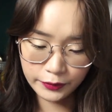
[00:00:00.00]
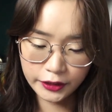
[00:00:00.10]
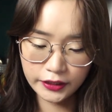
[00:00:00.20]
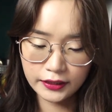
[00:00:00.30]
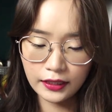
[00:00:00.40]
which
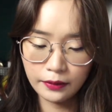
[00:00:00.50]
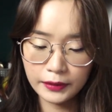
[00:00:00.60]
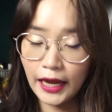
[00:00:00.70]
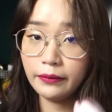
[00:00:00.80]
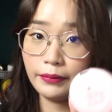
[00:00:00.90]
is
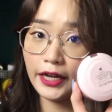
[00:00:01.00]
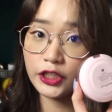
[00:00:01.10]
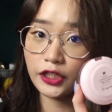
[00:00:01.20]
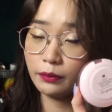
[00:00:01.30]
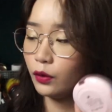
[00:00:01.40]
light
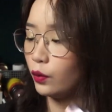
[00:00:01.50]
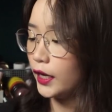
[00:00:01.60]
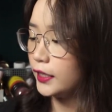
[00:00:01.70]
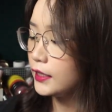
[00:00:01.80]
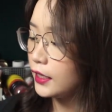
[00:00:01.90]
beige number
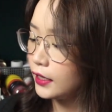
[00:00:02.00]
1,